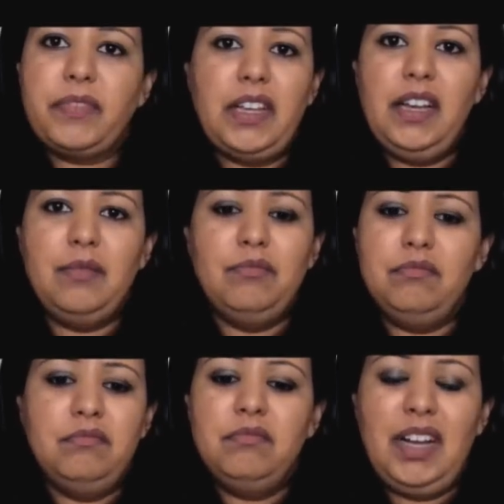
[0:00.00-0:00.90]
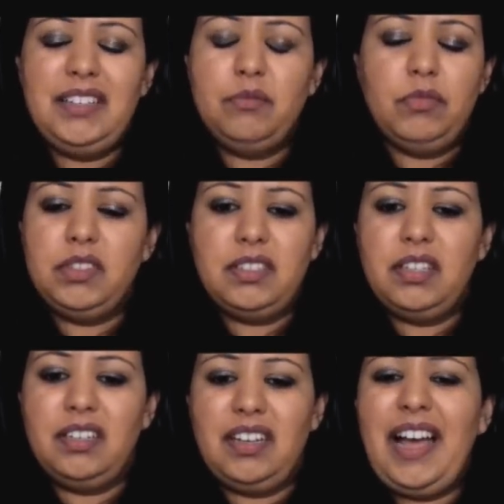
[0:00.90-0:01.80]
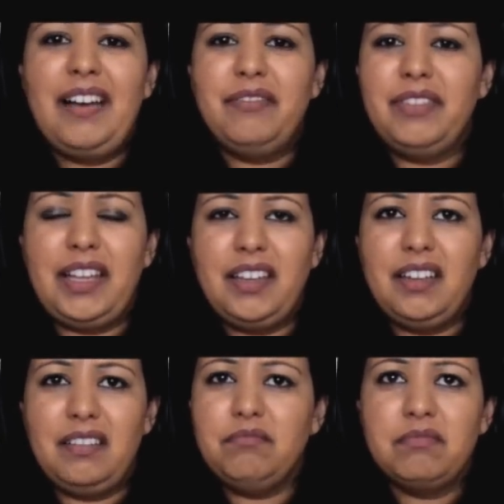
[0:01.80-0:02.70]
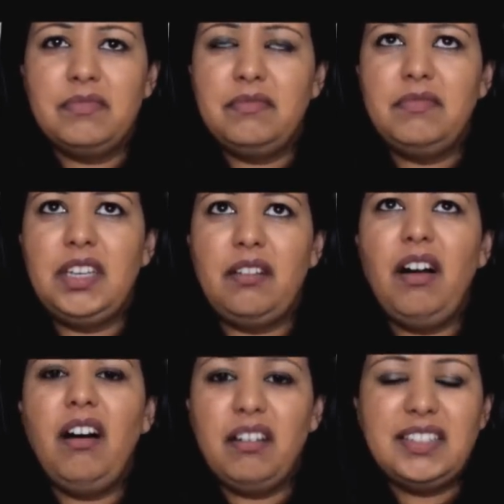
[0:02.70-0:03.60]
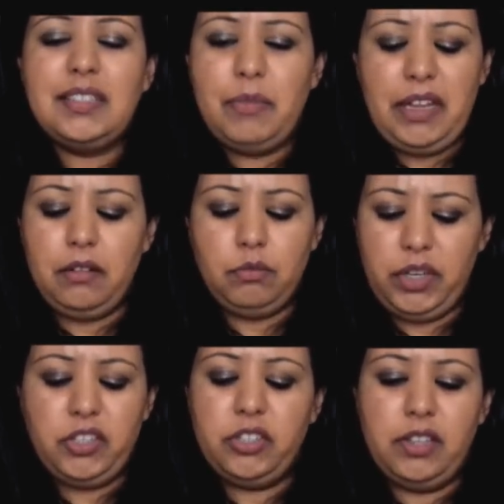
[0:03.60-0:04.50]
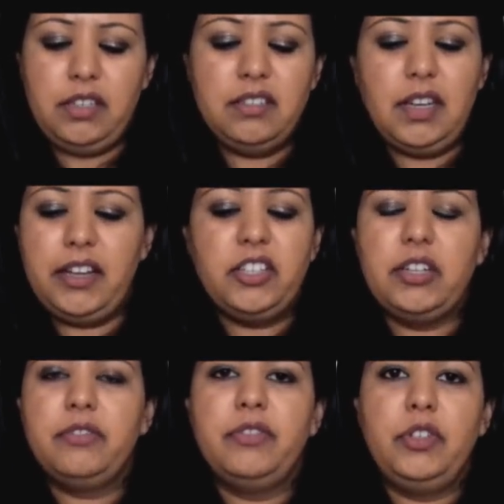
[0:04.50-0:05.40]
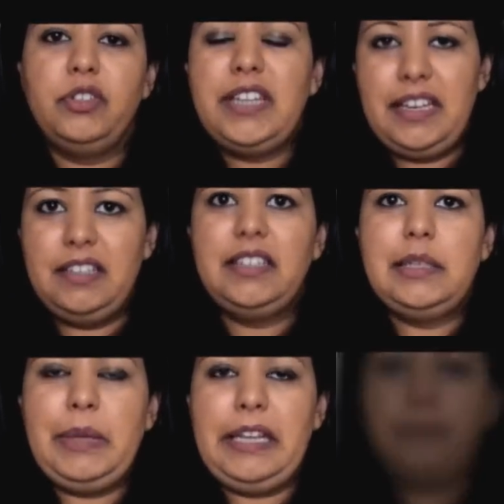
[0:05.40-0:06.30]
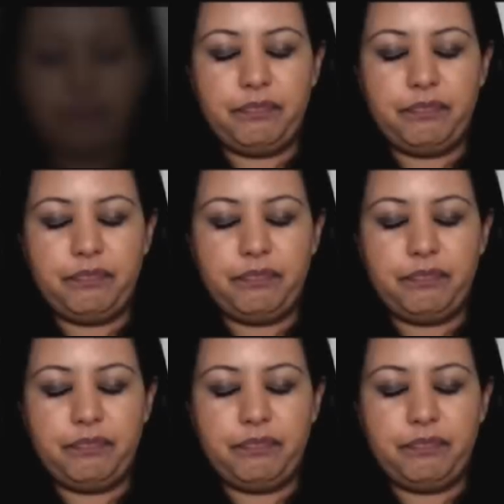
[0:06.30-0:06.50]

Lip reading: didn't want to have like a hearty meal, which the Diet Chef food tends to be.